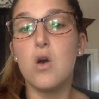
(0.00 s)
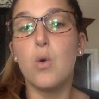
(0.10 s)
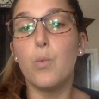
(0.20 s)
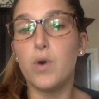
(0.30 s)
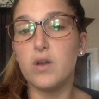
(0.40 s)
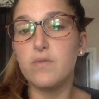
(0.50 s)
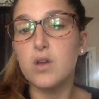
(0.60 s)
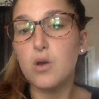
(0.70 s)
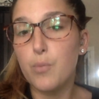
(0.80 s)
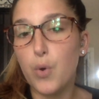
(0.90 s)
"One of the
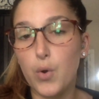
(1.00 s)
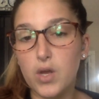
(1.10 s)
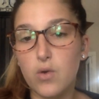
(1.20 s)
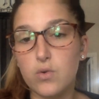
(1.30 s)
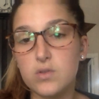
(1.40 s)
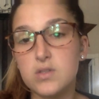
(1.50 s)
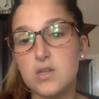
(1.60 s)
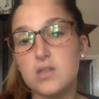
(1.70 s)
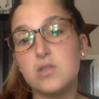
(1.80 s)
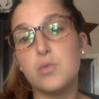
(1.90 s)
component goals
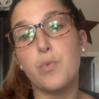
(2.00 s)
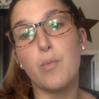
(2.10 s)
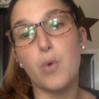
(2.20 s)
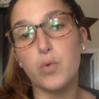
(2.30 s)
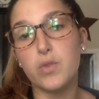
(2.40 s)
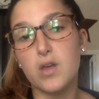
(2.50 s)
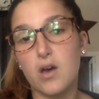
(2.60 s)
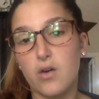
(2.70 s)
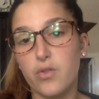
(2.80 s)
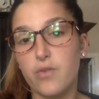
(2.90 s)
is to promote the
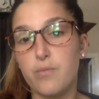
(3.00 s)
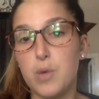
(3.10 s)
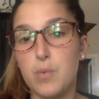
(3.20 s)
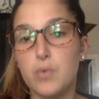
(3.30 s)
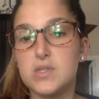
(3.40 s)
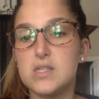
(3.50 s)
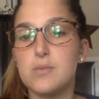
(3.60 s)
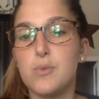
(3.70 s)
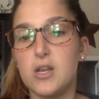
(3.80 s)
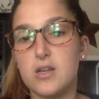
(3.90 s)
health of people with
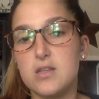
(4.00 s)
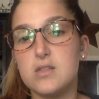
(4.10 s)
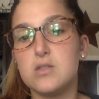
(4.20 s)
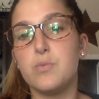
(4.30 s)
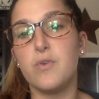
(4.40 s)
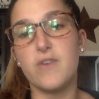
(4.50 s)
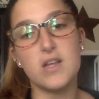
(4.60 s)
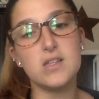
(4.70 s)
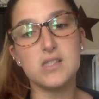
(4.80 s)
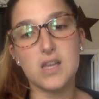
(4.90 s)
disabilities, to
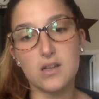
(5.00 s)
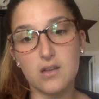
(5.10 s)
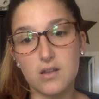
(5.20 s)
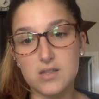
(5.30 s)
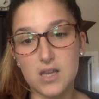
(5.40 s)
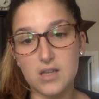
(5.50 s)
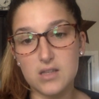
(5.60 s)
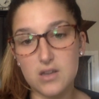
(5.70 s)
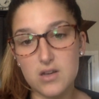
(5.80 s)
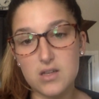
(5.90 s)
prevent
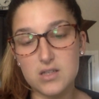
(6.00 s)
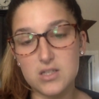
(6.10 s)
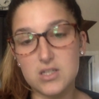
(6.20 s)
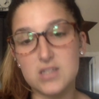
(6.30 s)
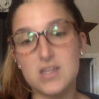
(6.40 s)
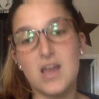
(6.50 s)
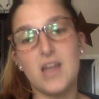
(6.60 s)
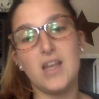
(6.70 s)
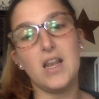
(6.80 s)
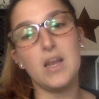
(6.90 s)
secondary conditions,
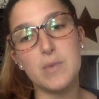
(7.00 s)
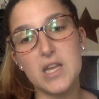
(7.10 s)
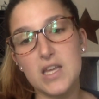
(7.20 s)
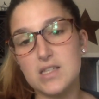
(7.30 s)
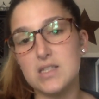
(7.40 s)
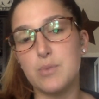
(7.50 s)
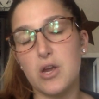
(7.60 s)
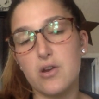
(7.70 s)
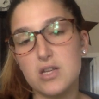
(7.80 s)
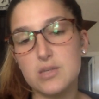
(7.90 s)
and eliminate
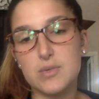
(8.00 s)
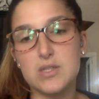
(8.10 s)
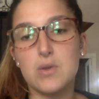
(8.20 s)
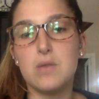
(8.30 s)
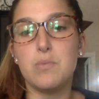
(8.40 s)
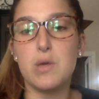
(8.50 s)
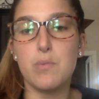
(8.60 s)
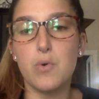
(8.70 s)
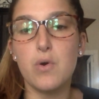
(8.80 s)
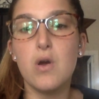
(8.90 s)
disparities between
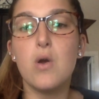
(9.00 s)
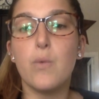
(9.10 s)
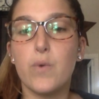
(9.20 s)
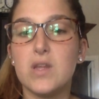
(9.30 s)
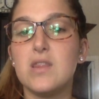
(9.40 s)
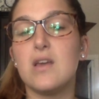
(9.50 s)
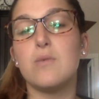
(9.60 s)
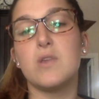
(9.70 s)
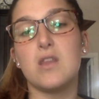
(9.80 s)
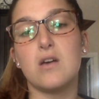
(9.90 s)
people with and
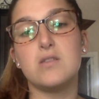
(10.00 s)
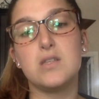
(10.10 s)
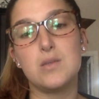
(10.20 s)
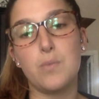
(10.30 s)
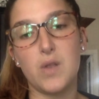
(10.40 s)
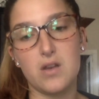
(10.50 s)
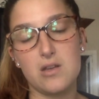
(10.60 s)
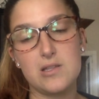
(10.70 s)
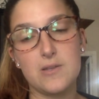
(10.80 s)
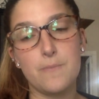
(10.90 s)
without disabilities.